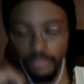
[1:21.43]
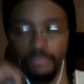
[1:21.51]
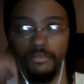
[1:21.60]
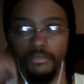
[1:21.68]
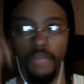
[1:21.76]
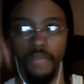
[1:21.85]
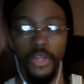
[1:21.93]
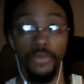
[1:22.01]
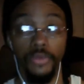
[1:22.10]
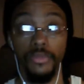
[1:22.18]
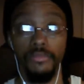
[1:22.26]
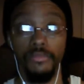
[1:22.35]
although it was
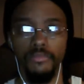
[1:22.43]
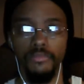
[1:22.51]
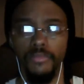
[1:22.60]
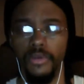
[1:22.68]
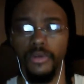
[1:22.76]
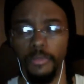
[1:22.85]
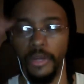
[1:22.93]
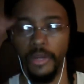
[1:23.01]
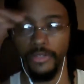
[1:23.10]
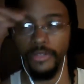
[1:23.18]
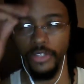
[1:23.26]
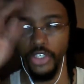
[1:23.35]
pronounced
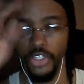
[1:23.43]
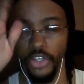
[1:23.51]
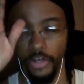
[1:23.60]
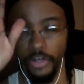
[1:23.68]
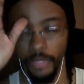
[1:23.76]
in German,